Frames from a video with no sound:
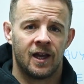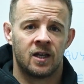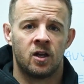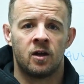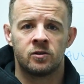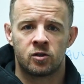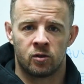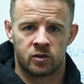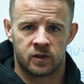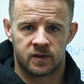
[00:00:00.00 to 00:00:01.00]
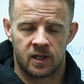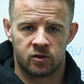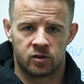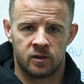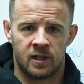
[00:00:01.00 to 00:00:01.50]
and unconscious
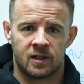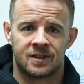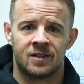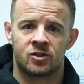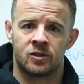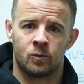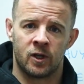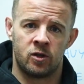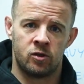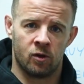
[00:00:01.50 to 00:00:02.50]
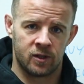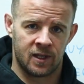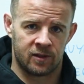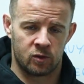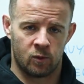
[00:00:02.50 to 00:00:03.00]
tension, tension that we are not
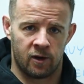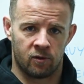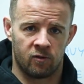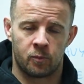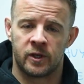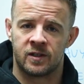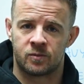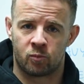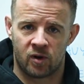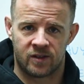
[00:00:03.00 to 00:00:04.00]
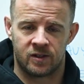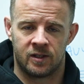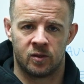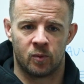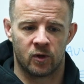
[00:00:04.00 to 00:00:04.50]
yet aware of but is present
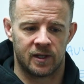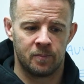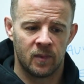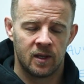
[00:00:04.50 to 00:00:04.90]
in the body,